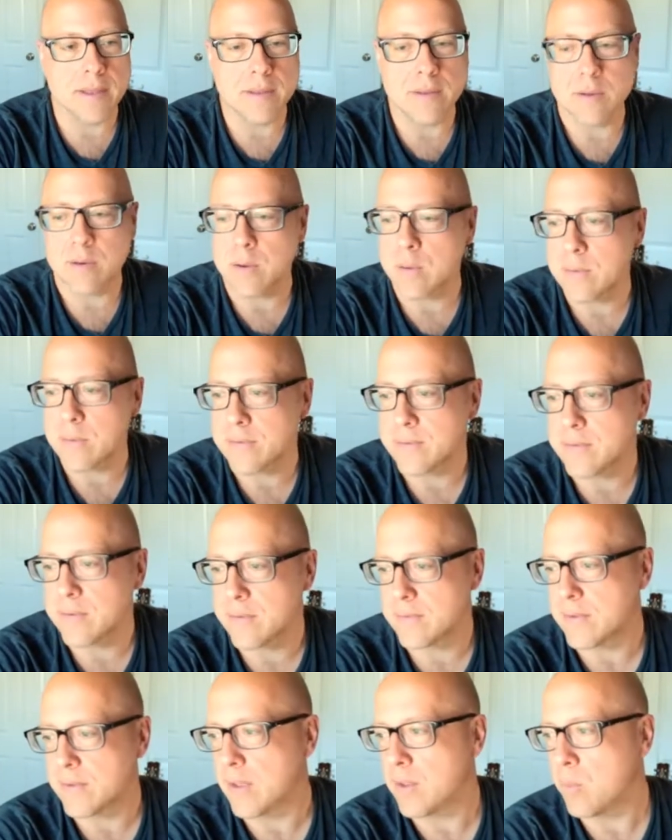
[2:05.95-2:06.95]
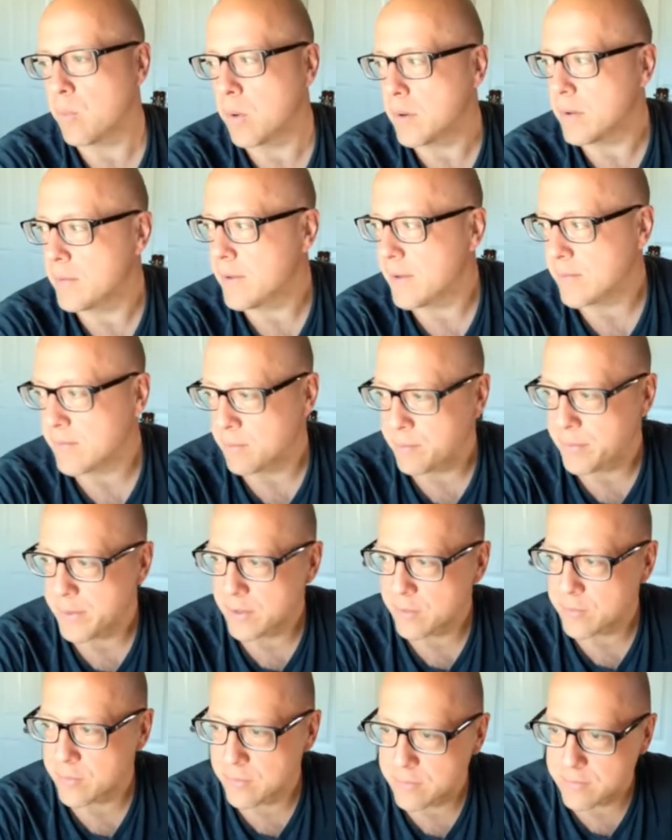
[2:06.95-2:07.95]
let's just say you want to take some
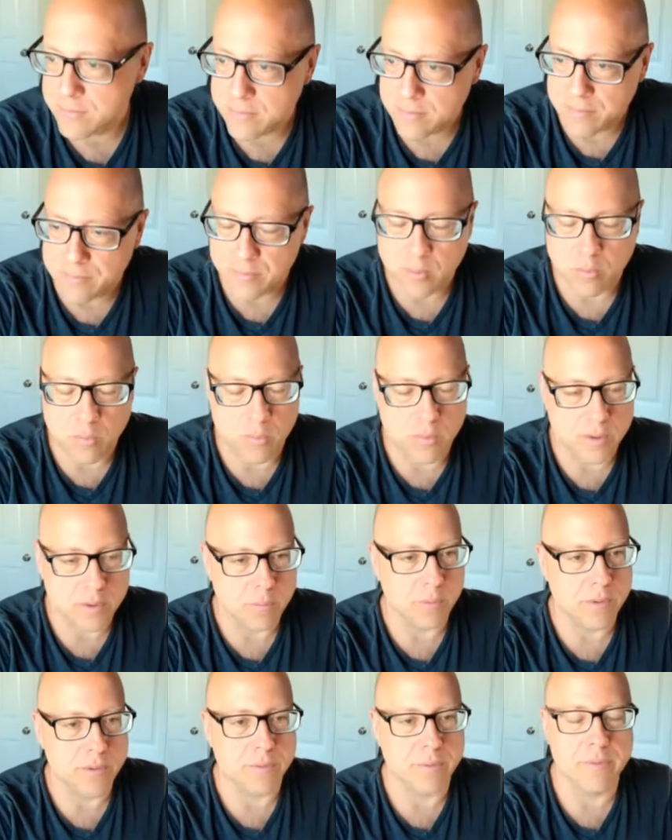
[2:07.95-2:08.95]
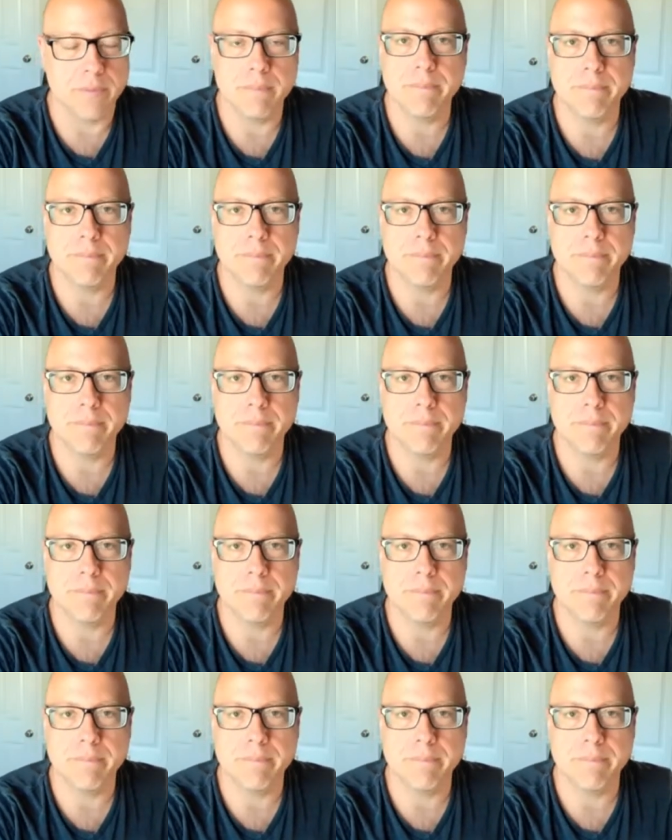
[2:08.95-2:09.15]
pictures of the coin with,